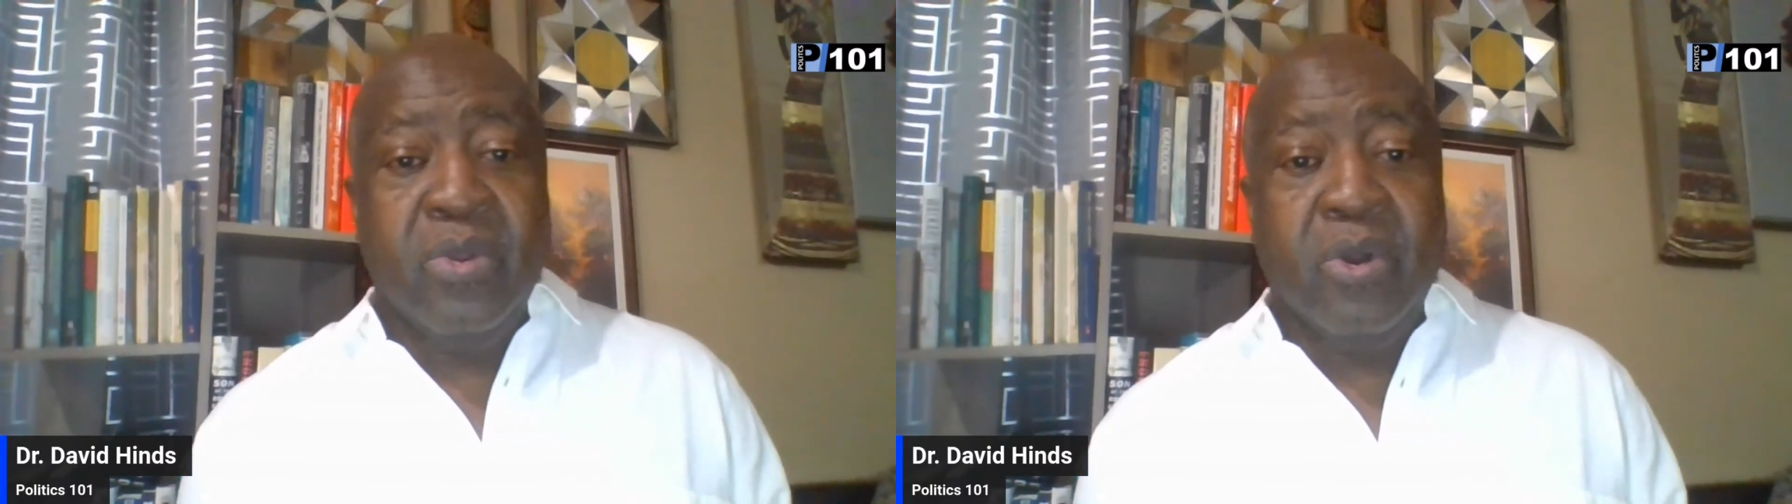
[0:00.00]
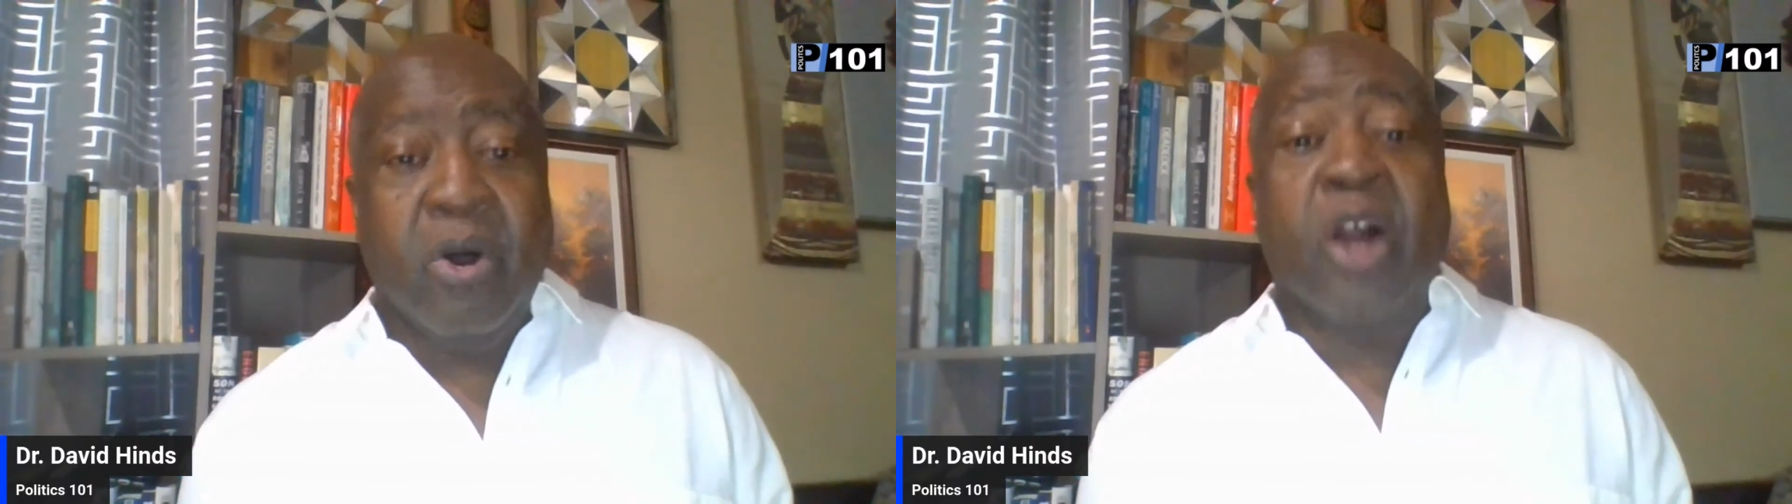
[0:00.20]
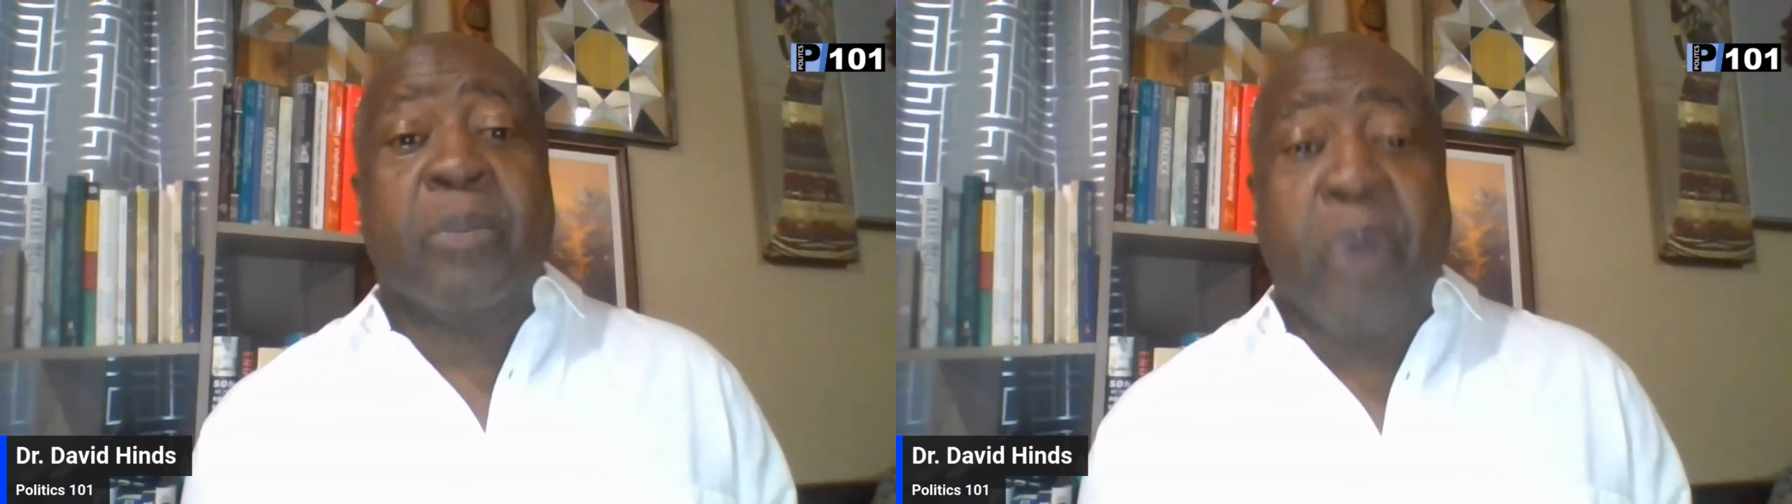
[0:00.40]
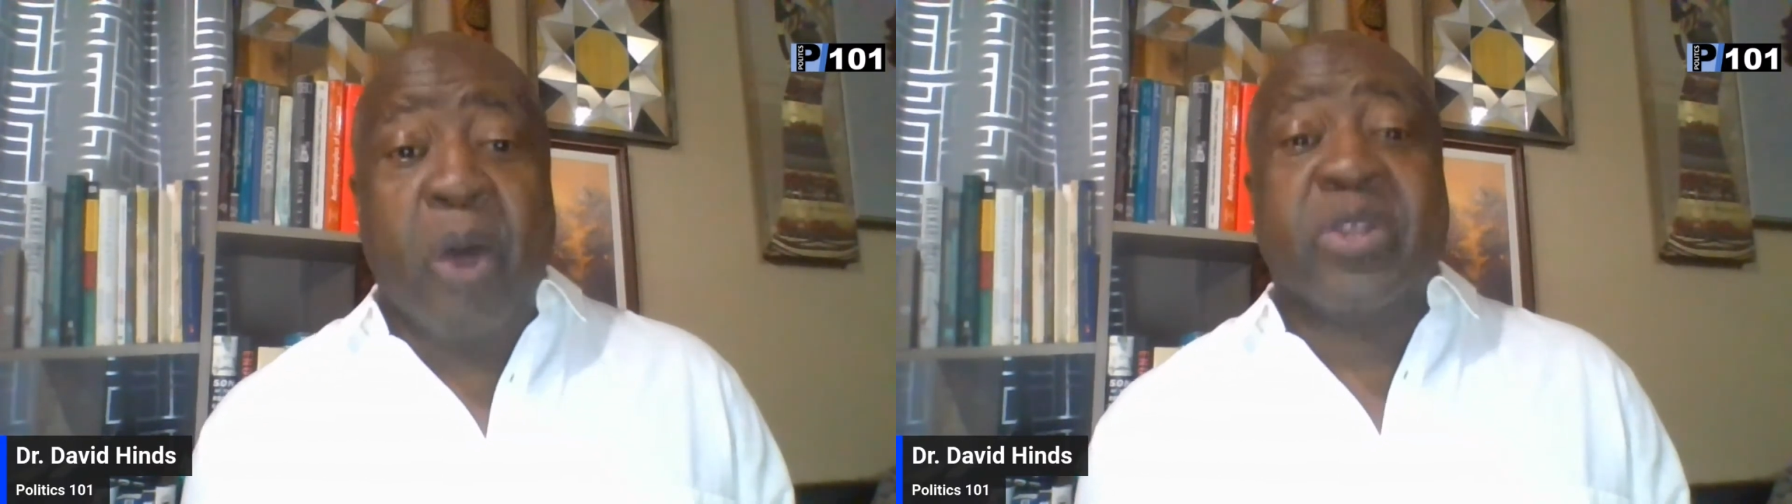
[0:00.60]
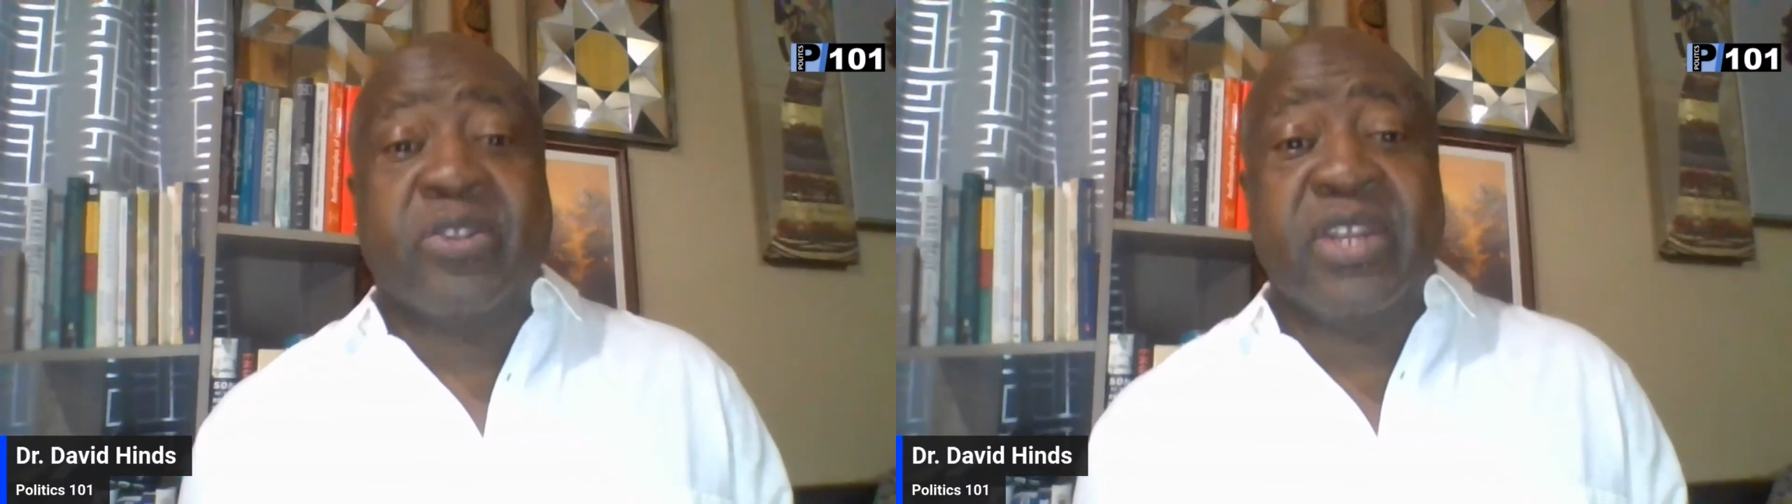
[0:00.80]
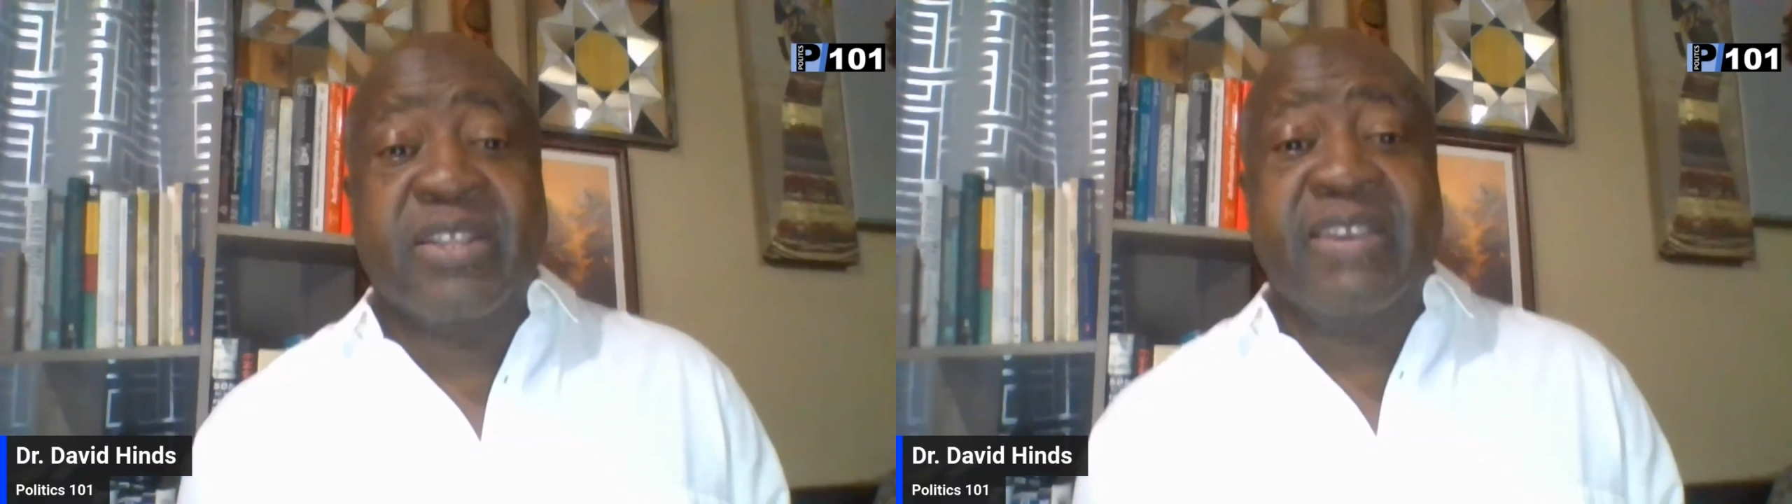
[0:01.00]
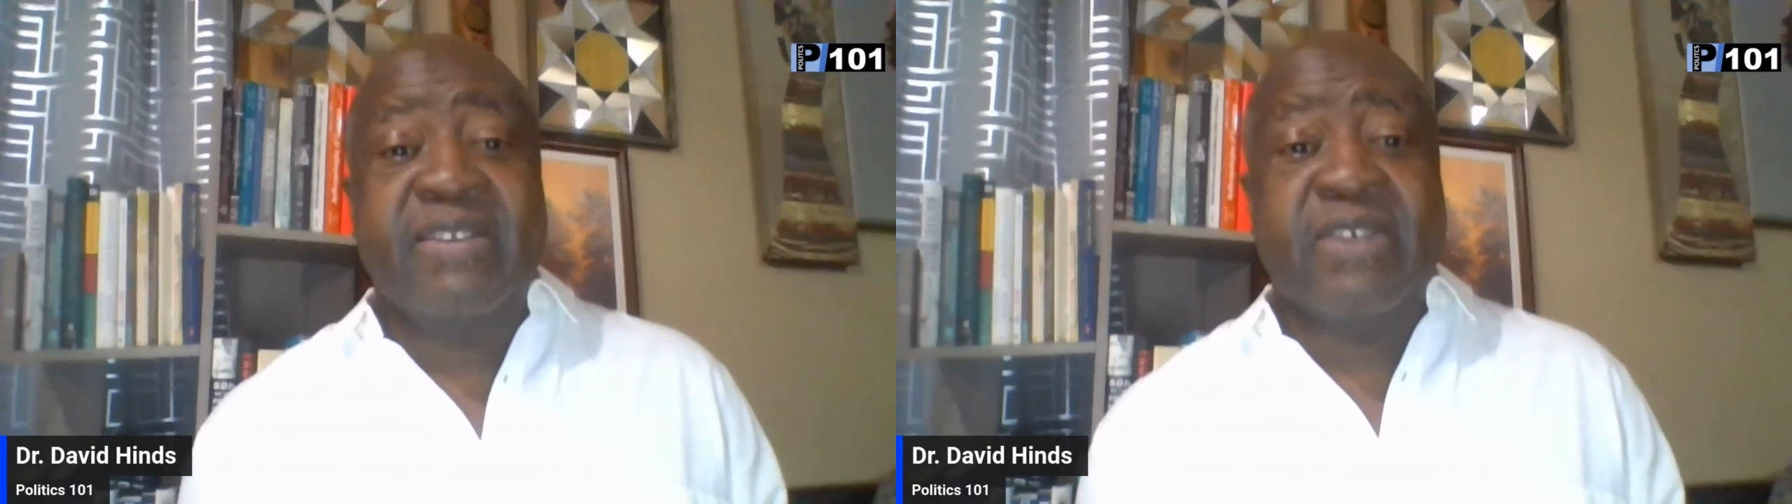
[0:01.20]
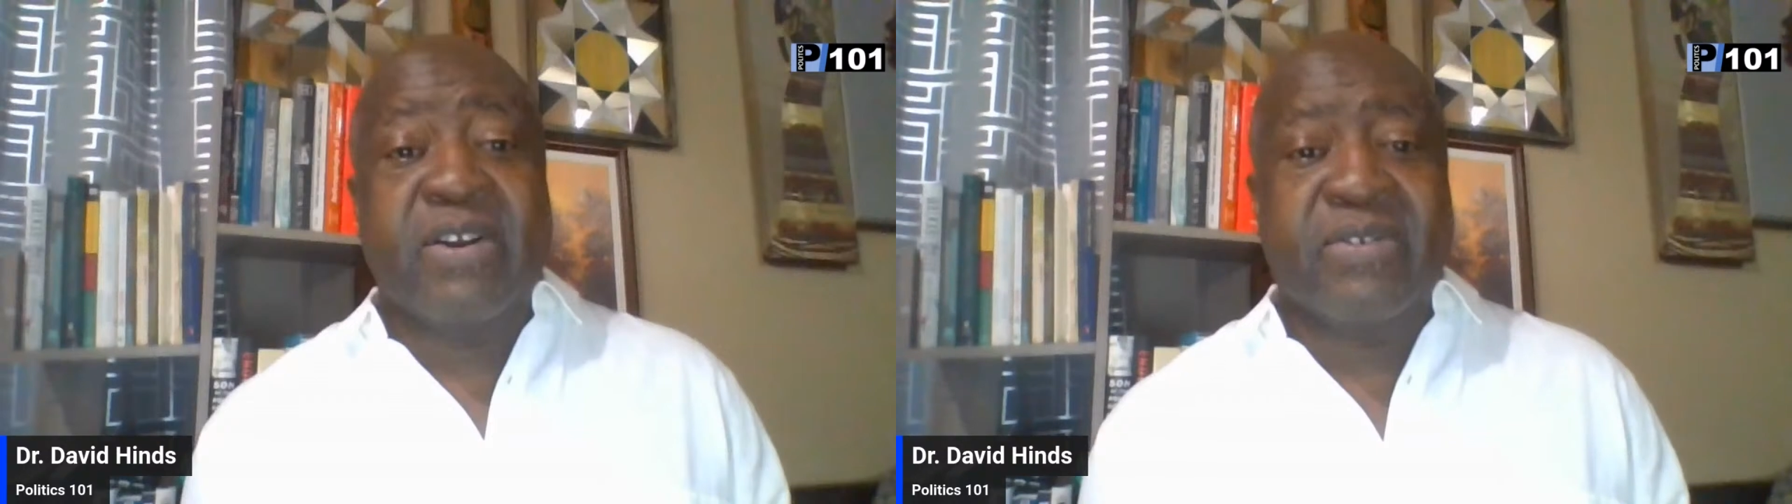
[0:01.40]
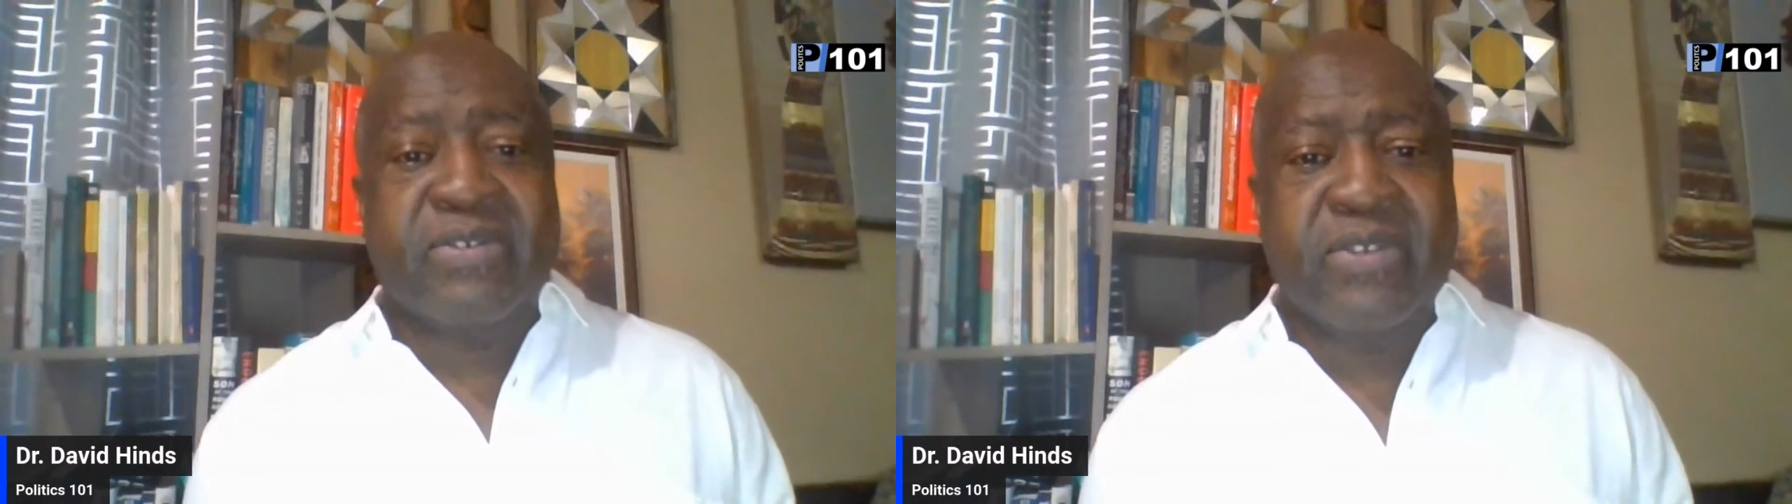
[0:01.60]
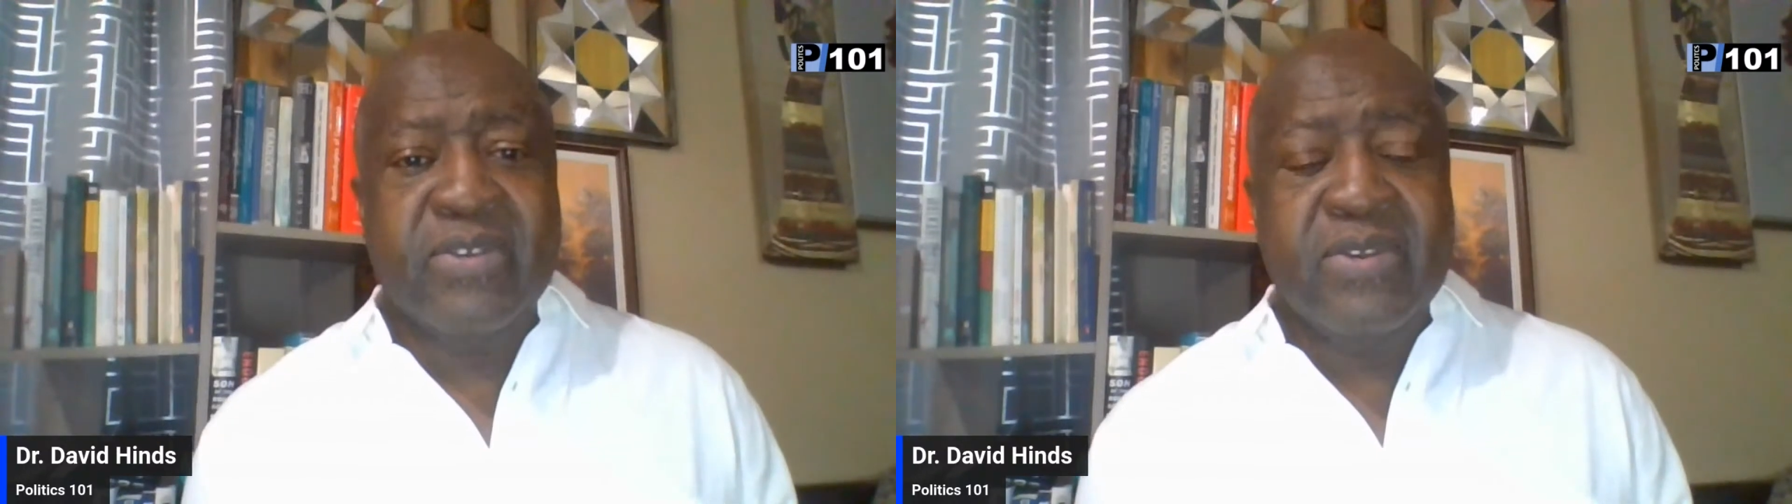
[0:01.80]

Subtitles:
All power to the teachers,